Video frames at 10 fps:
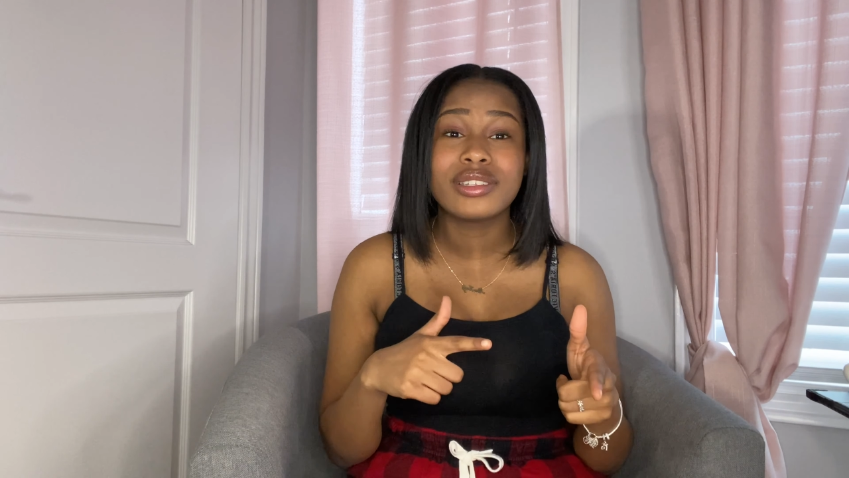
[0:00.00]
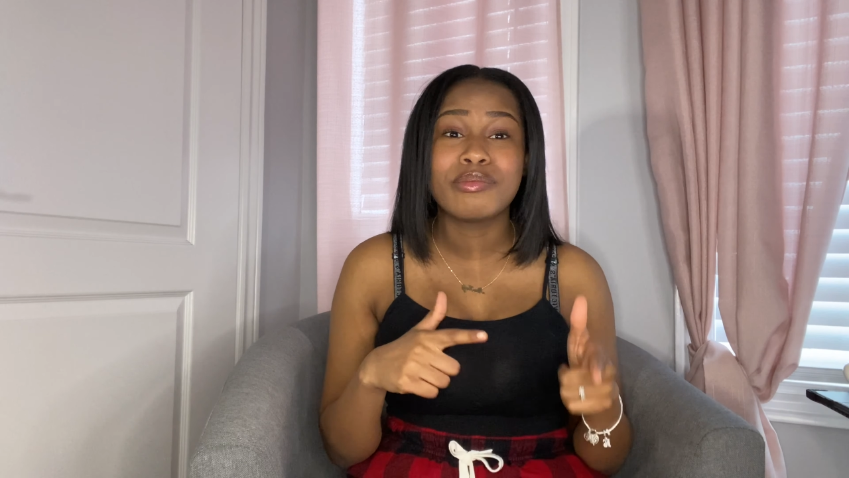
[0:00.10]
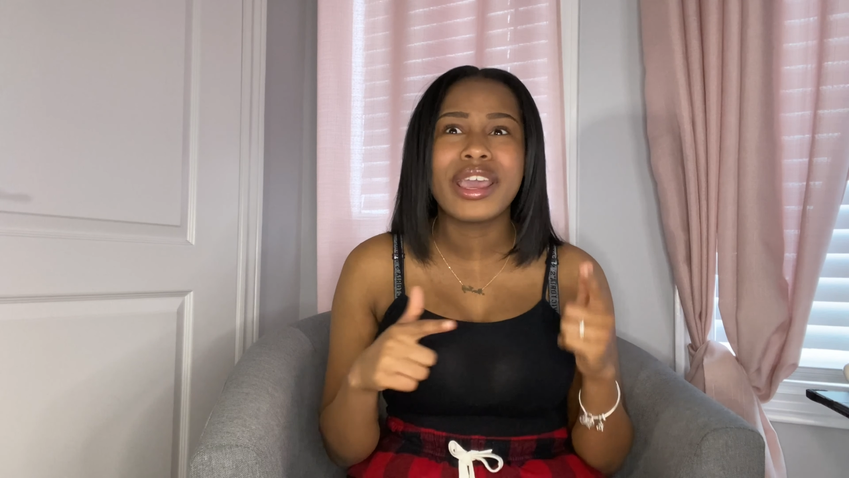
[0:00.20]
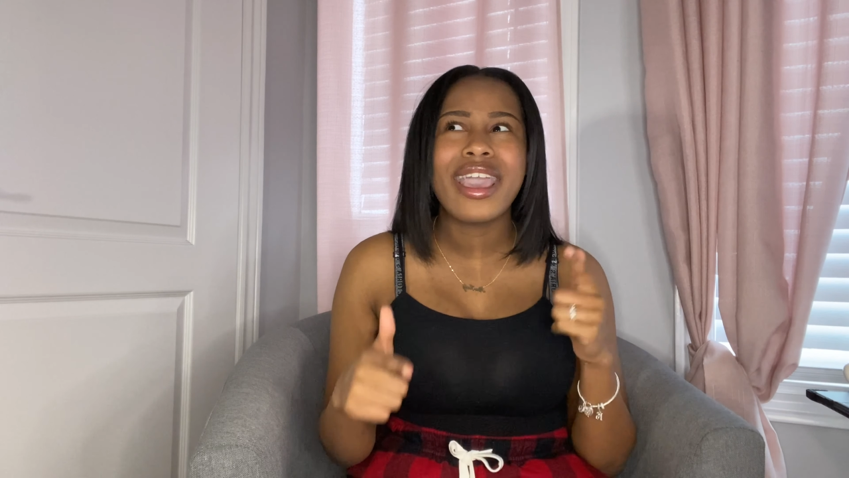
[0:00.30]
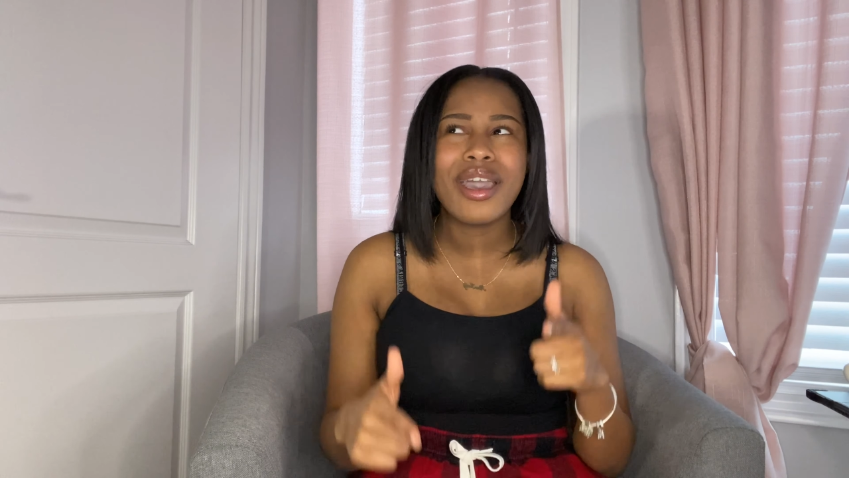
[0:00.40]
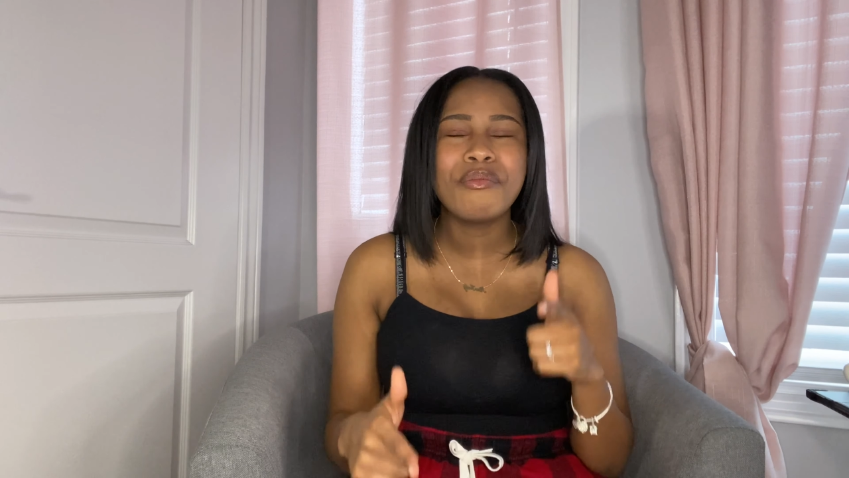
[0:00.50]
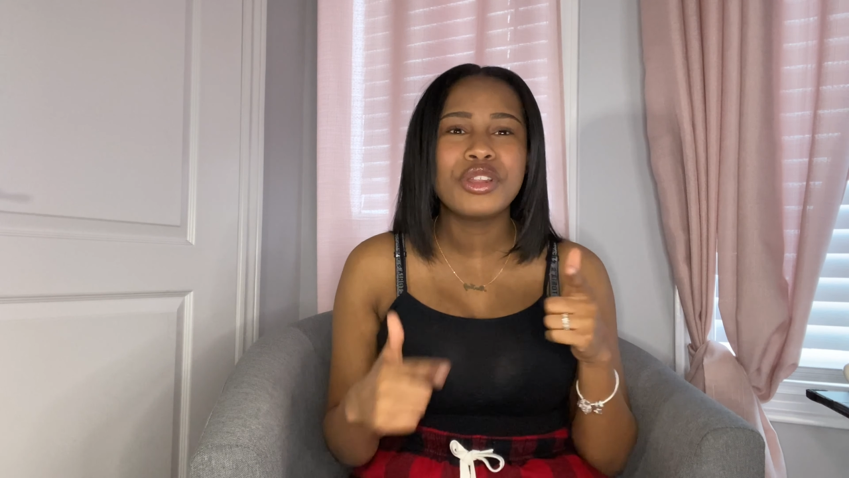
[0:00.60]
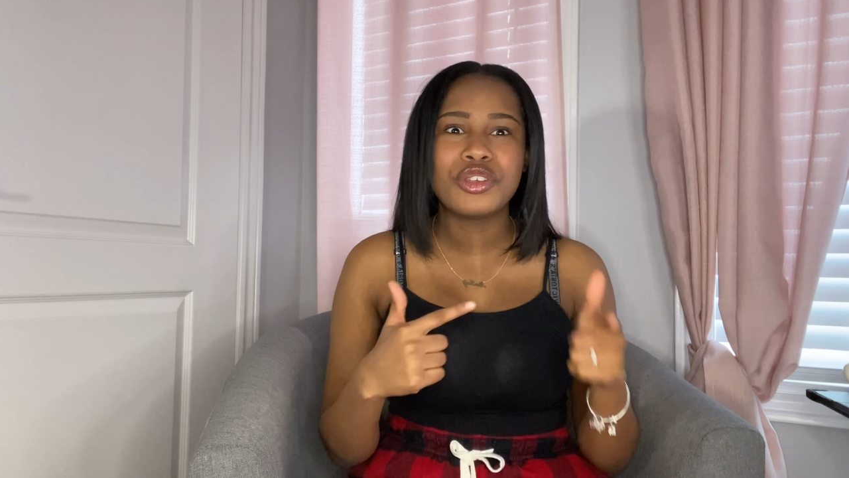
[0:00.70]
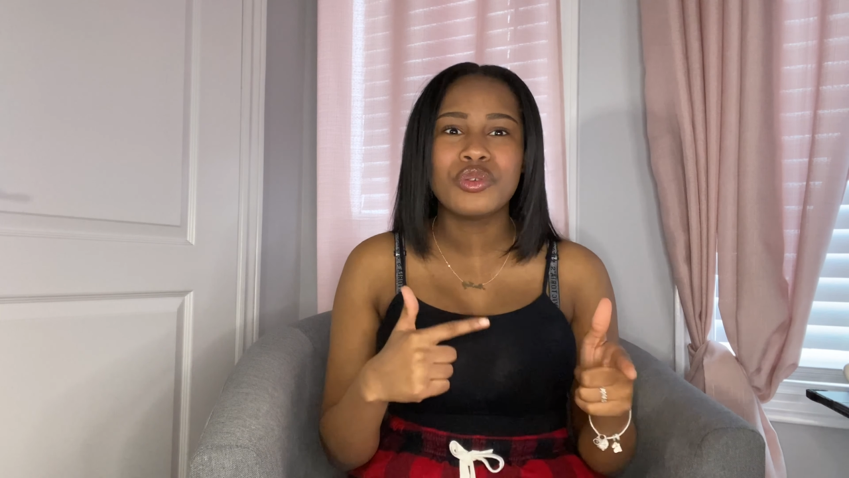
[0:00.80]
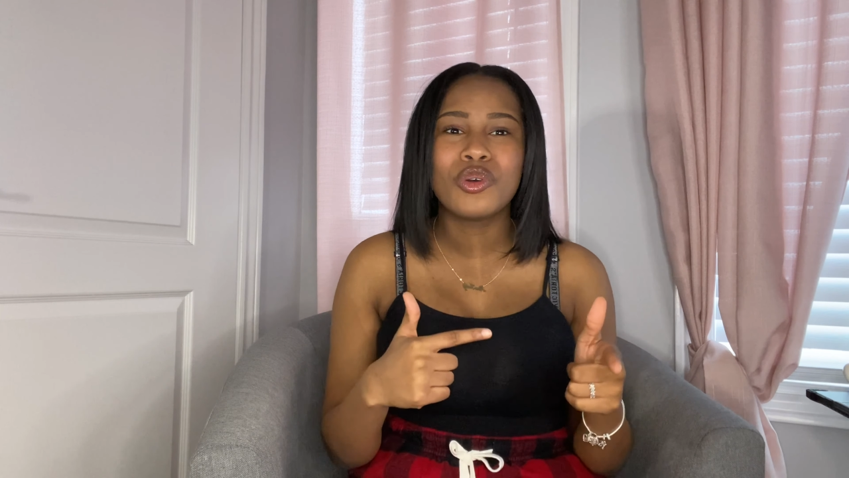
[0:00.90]
my M
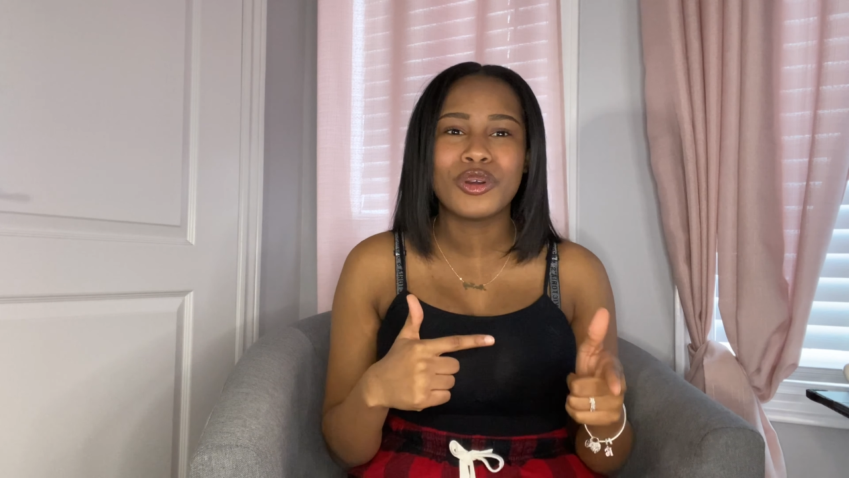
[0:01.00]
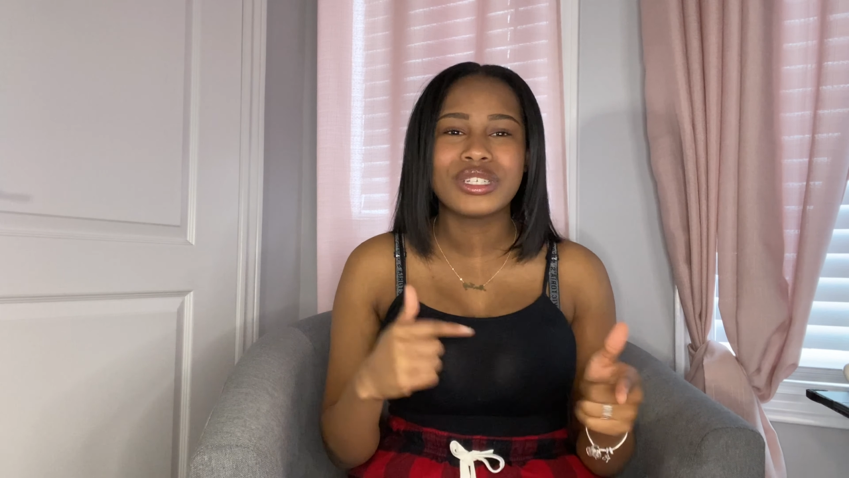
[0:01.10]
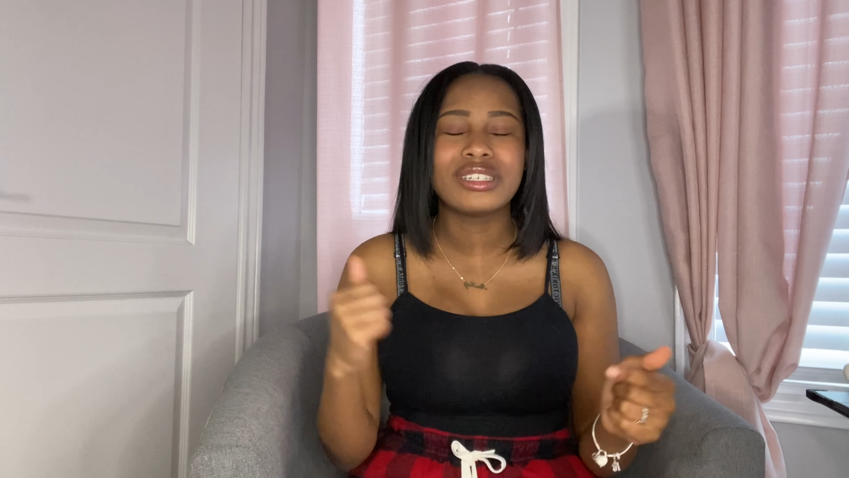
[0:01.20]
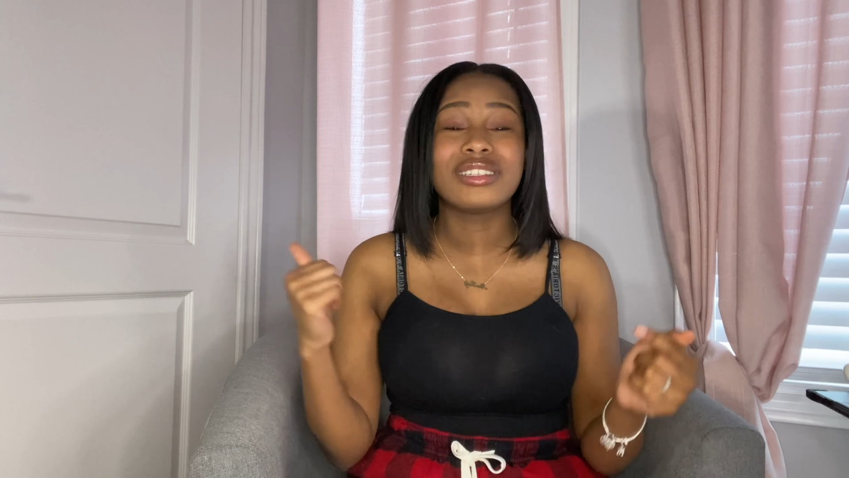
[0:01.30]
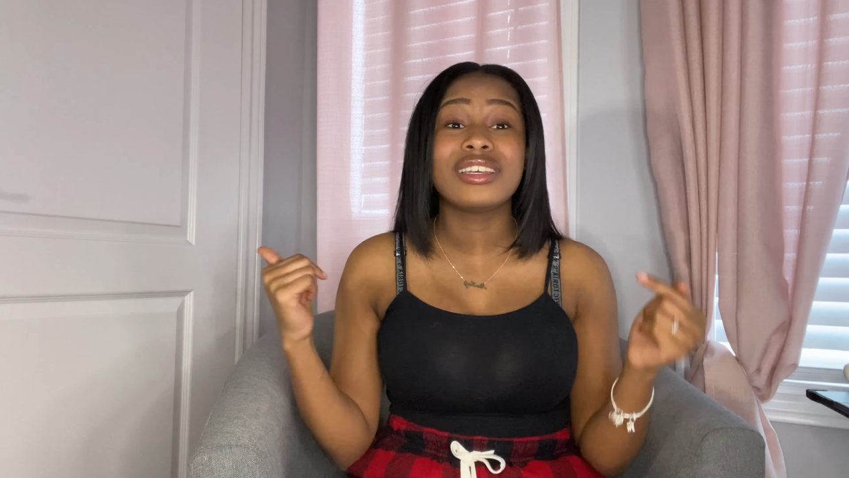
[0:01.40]
and U courses